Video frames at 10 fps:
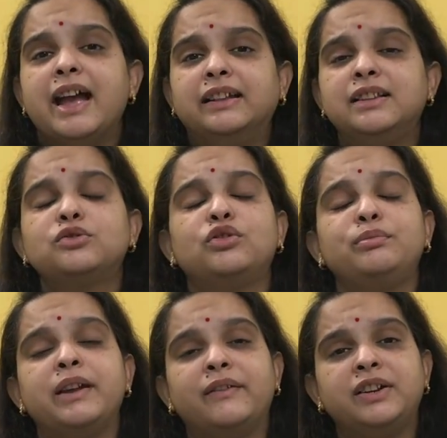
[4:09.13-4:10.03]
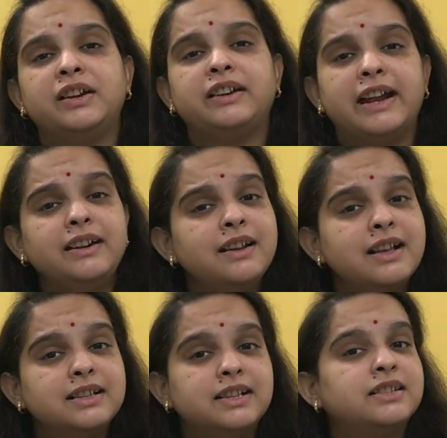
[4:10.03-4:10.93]
and this could be evident at
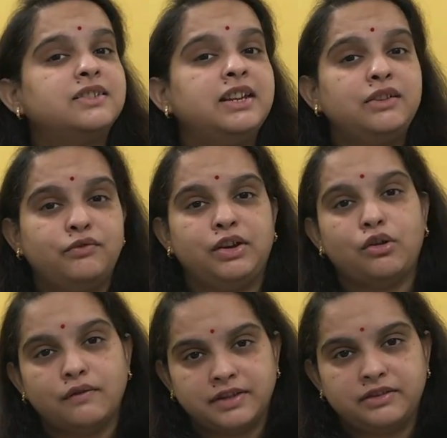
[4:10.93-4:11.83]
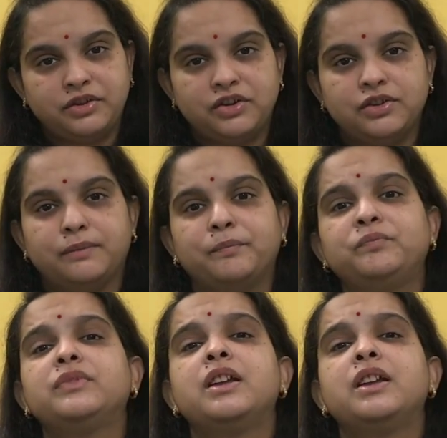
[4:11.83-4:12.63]
16 week of gestation.